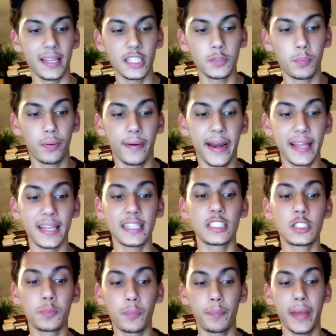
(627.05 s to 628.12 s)
Let's pray.
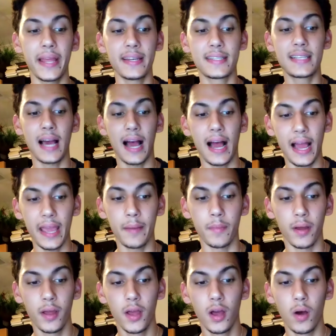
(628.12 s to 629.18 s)
Let's spend time
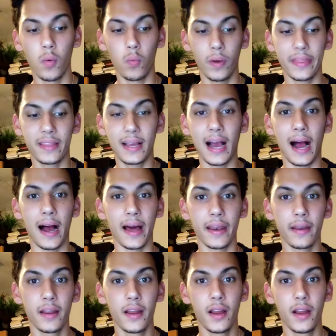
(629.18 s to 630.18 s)
with God